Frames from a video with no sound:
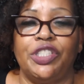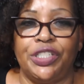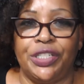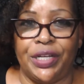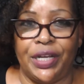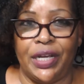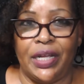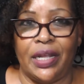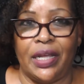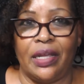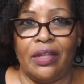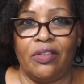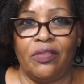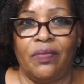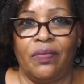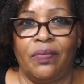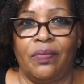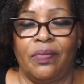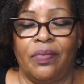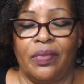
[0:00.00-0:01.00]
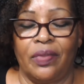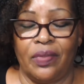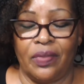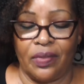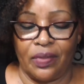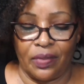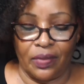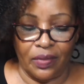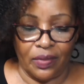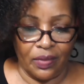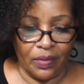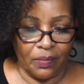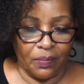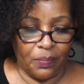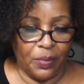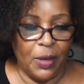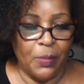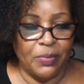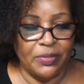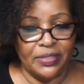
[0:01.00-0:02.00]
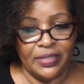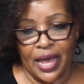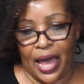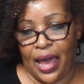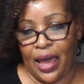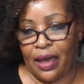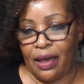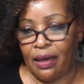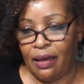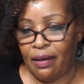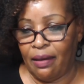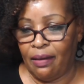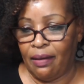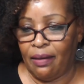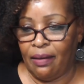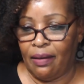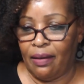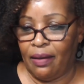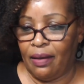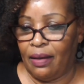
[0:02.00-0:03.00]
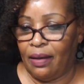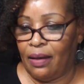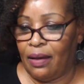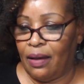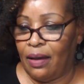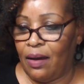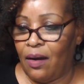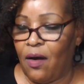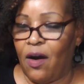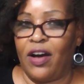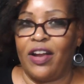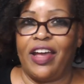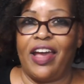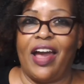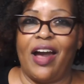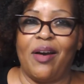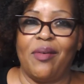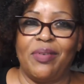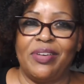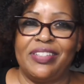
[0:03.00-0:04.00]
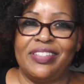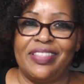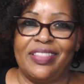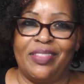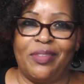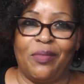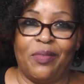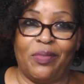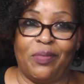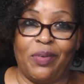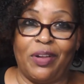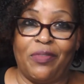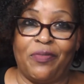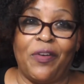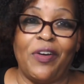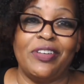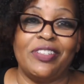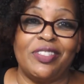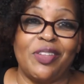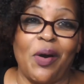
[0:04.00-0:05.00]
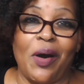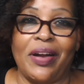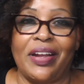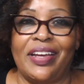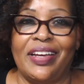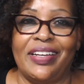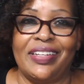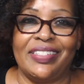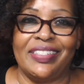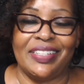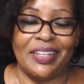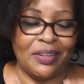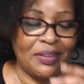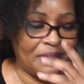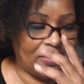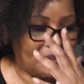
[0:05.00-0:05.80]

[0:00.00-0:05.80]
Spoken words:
cheating, people say, but the first thought is,